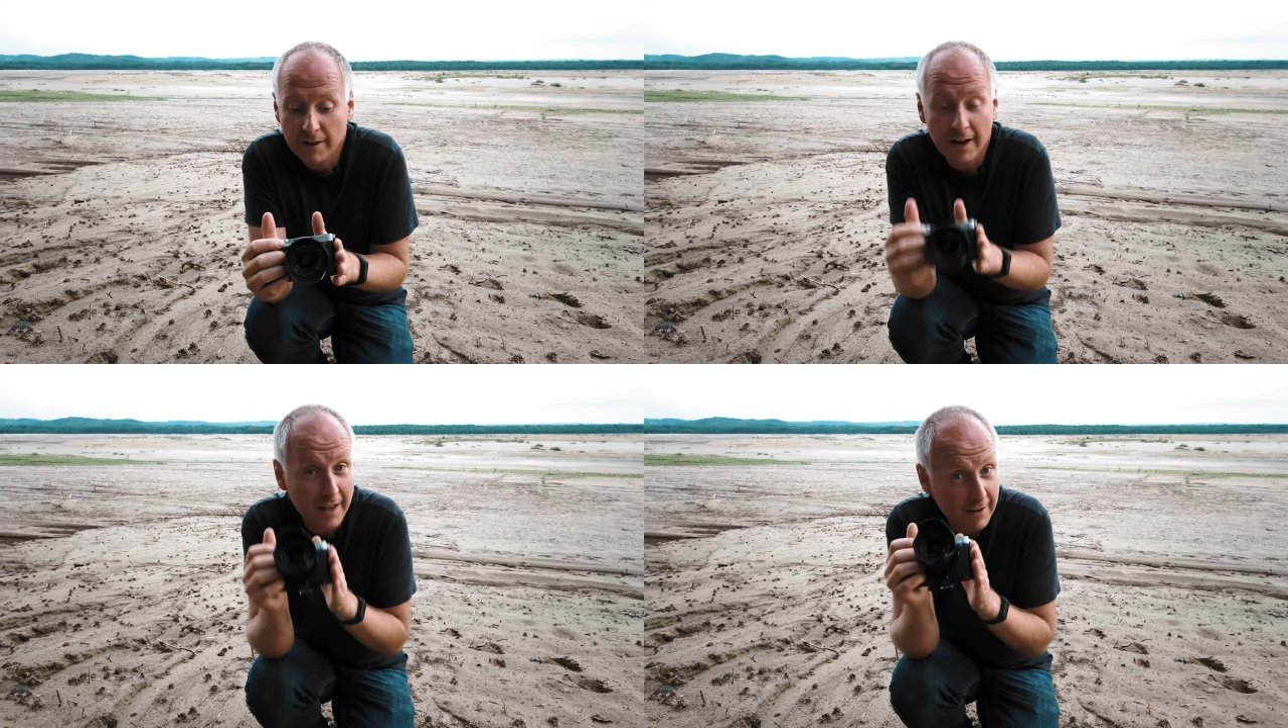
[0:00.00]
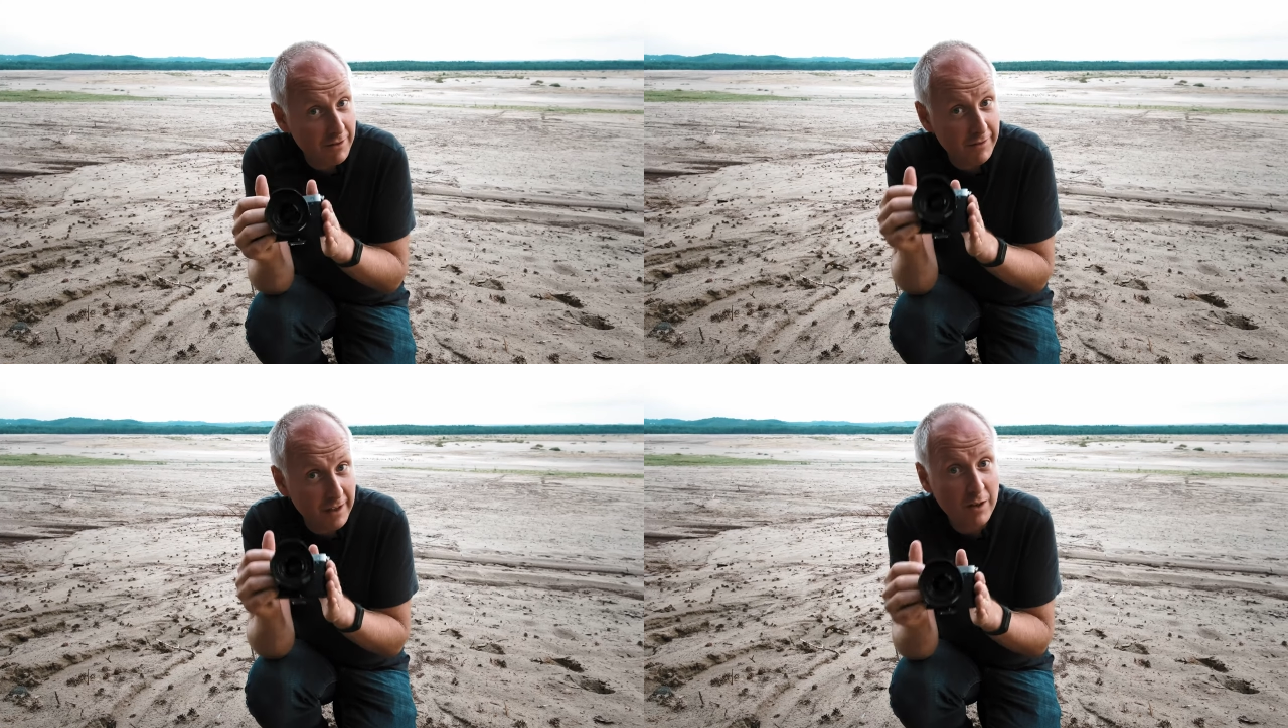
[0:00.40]
And
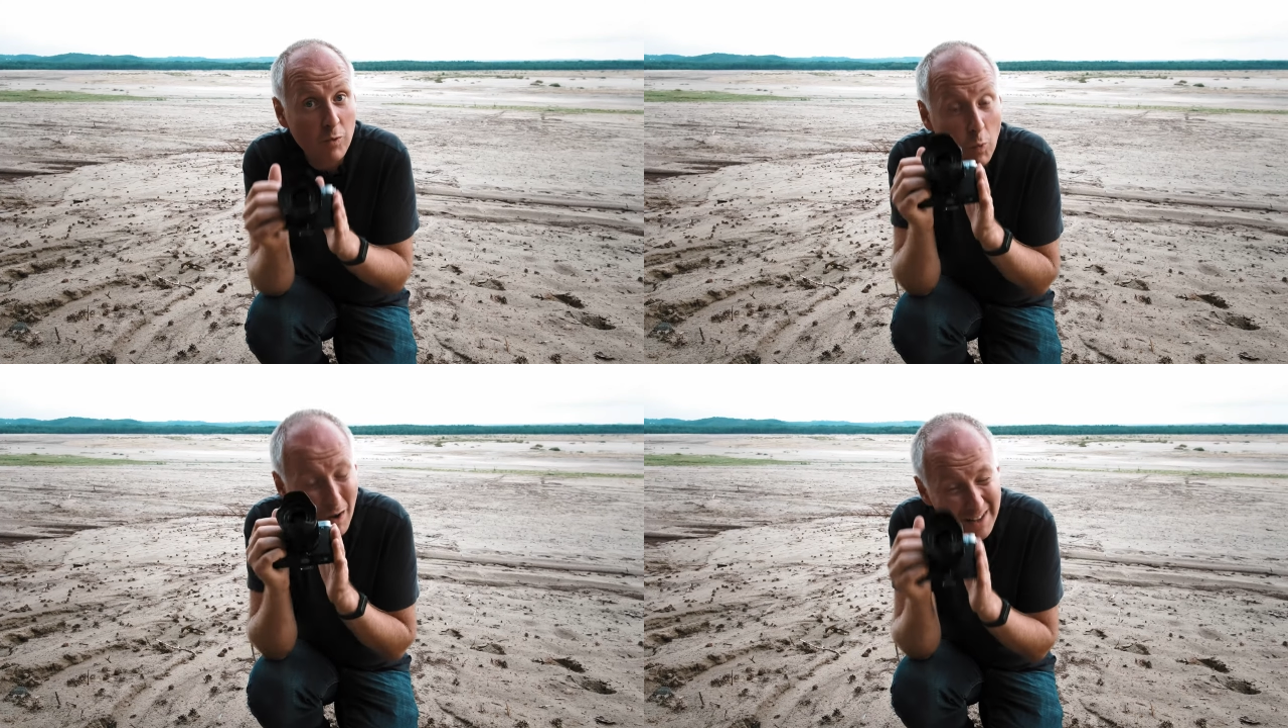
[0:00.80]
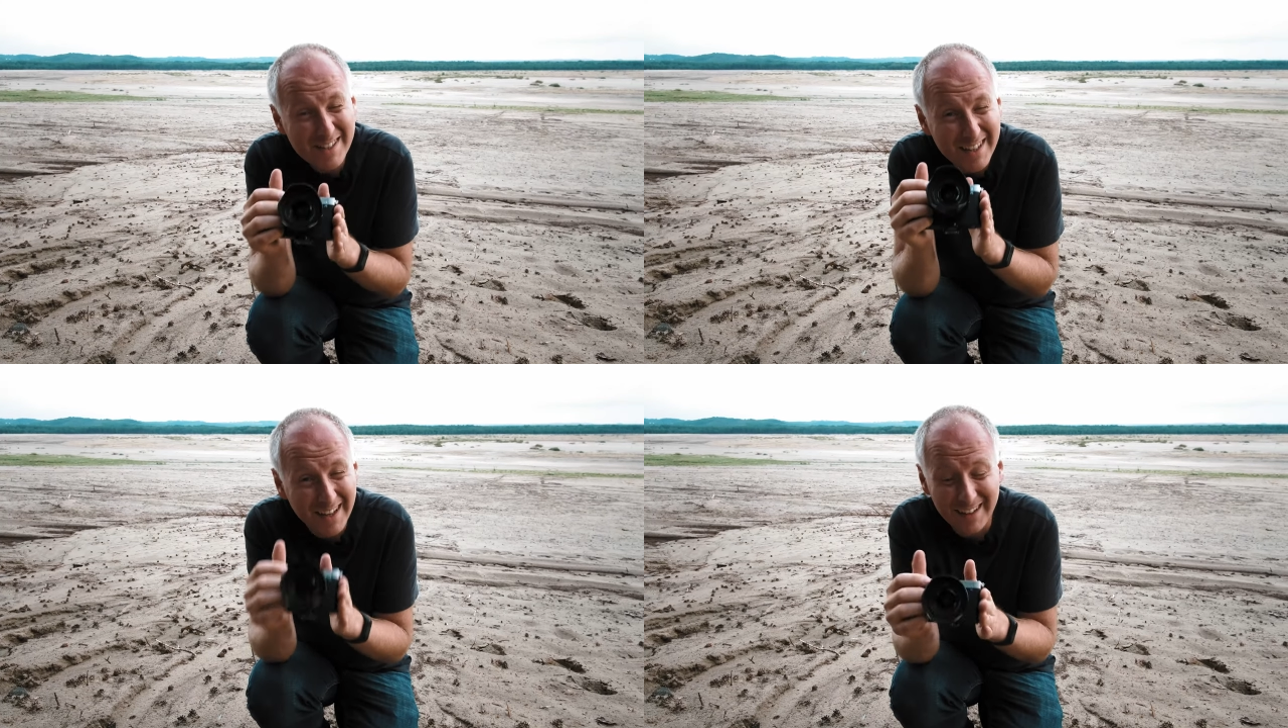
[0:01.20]
everything, once
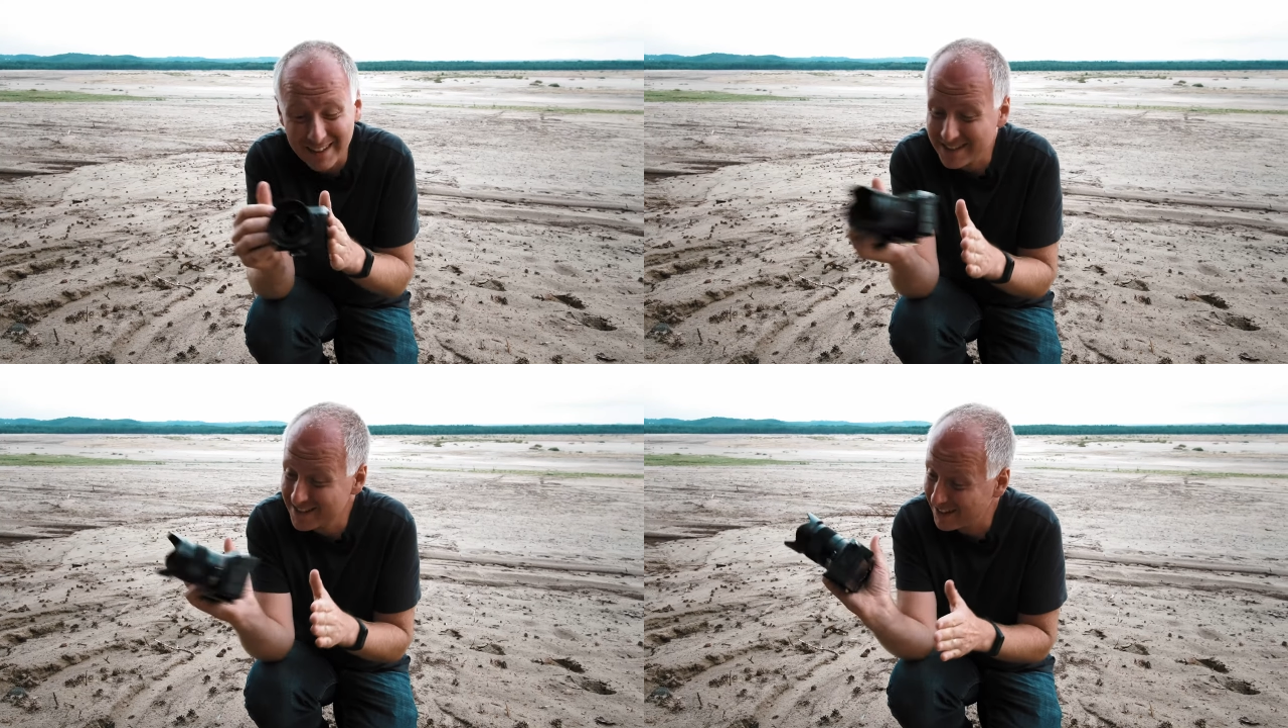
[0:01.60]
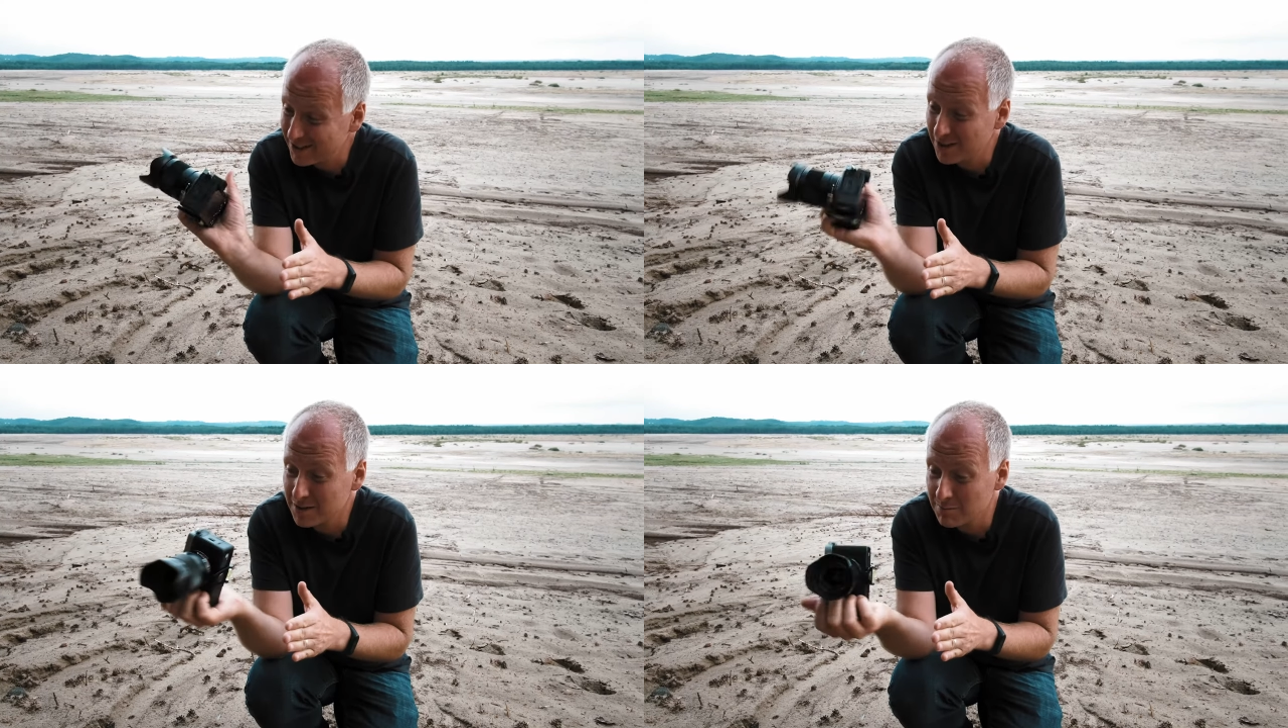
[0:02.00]
again, in
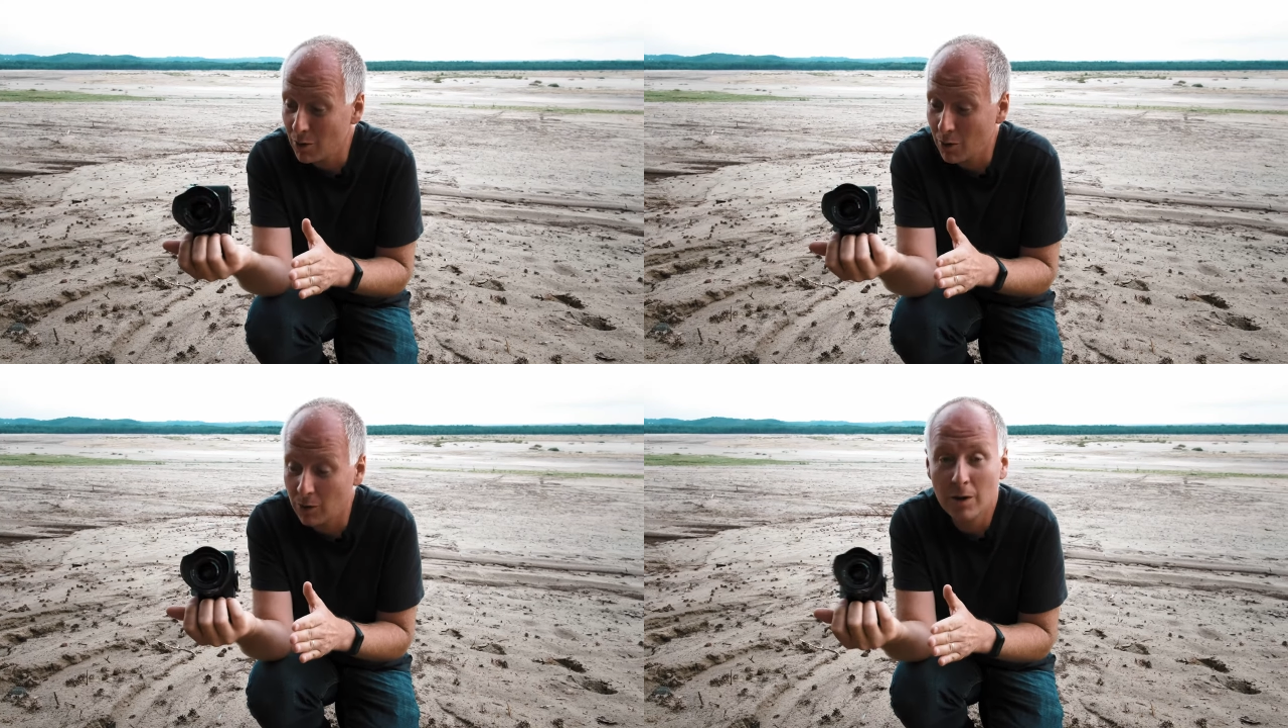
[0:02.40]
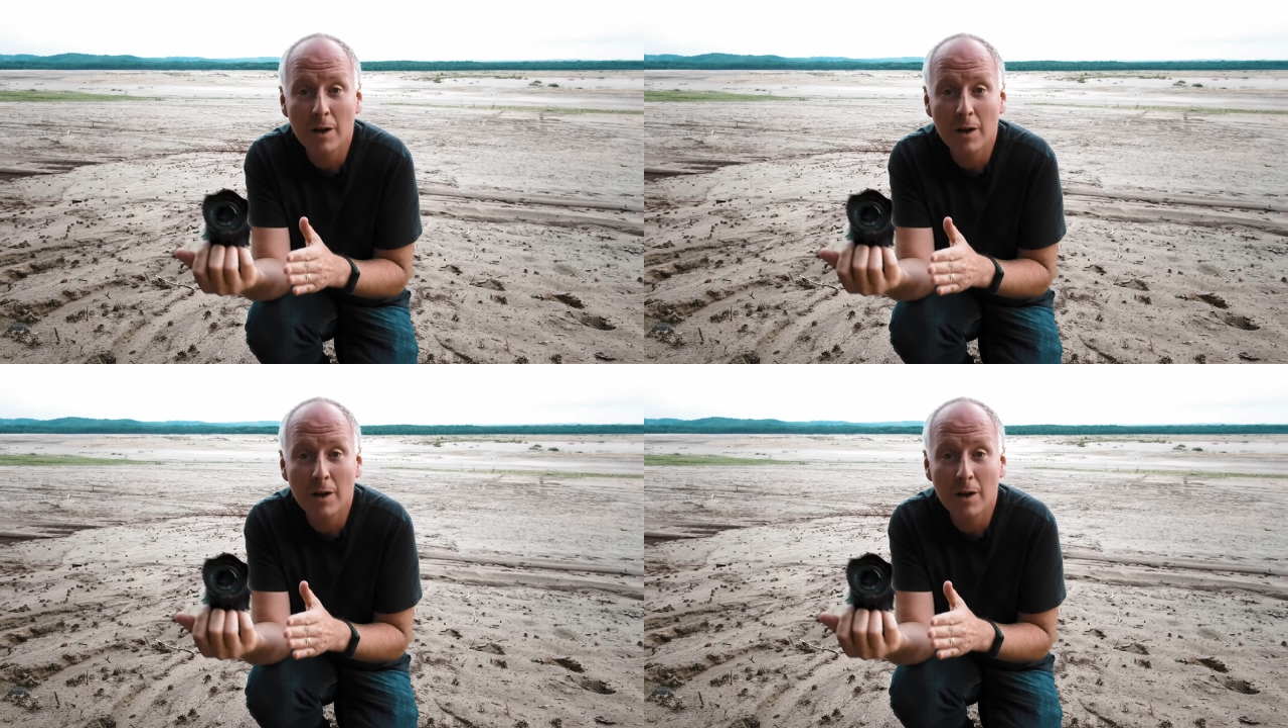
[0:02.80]
such a small